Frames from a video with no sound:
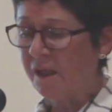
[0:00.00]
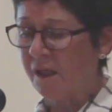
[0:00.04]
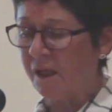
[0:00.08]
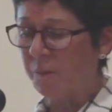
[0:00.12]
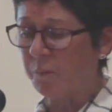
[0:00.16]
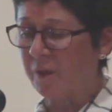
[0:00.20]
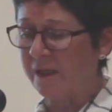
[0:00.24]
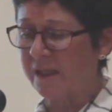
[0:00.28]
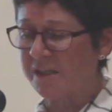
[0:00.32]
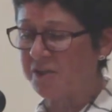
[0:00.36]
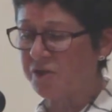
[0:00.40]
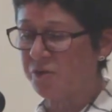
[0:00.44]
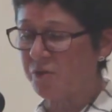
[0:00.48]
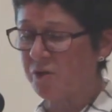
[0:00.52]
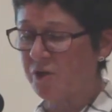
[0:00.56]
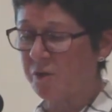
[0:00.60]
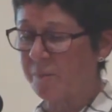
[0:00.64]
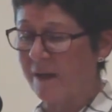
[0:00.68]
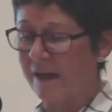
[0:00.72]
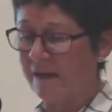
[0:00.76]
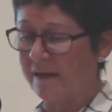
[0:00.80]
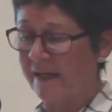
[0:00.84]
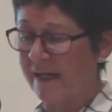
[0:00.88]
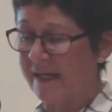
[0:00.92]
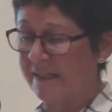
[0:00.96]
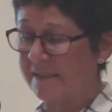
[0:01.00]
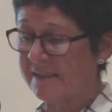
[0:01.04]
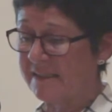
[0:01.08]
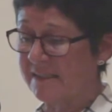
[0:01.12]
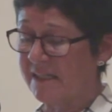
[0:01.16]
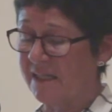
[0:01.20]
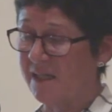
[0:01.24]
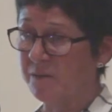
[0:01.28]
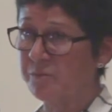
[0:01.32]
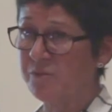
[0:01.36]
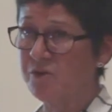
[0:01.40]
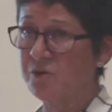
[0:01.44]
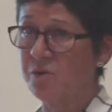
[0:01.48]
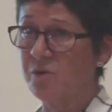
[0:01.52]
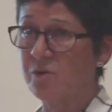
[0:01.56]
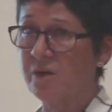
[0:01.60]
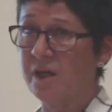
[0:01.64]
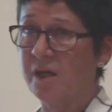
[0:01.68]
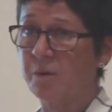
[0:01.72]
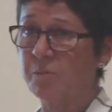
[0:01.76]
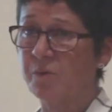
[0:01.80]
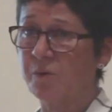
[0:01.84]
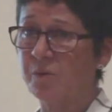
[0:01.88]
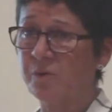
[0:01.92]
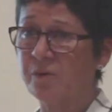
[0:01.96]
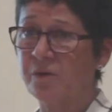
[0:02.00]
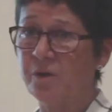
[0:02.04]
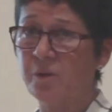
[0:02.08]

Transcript: And when I talk about legacy, I'm talking both